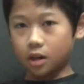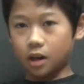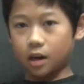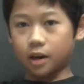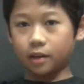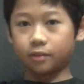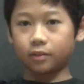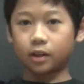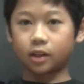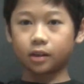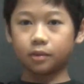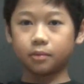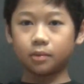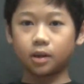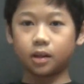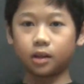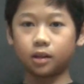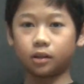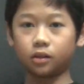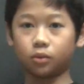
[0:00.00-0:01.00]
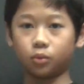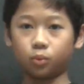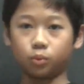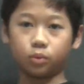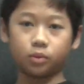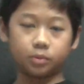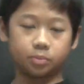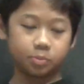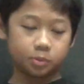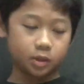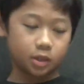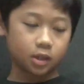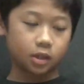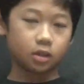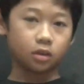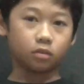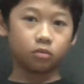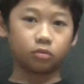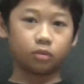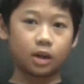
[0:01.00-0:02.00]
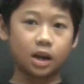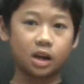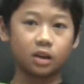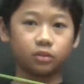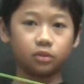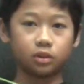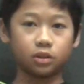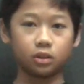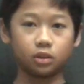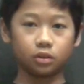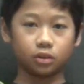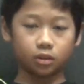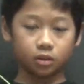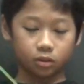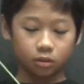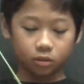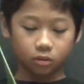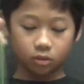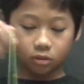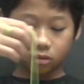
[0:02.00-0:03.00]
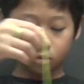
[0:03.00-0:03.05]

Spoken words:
I recommend whipping around the yo-yo.